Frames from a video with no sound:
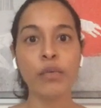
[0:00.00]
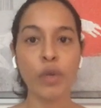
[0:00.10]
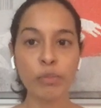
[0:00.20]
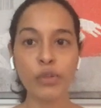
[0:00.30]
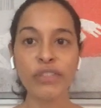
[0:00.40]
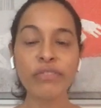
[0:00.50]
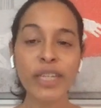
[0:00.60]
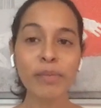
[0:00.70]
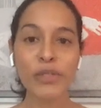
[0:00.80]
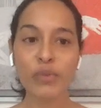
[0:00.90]

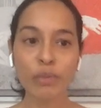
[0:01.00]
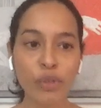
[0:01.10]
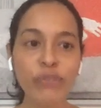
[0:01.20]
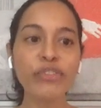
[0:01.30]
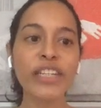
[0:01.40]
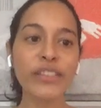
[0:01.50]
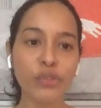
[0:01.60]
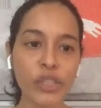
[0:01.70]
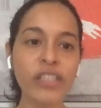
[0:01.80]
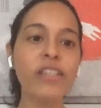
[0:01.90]
1.5 plus 1.5,
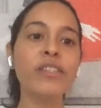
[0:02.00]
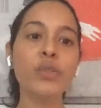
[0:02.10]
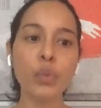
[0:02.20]
3 gigs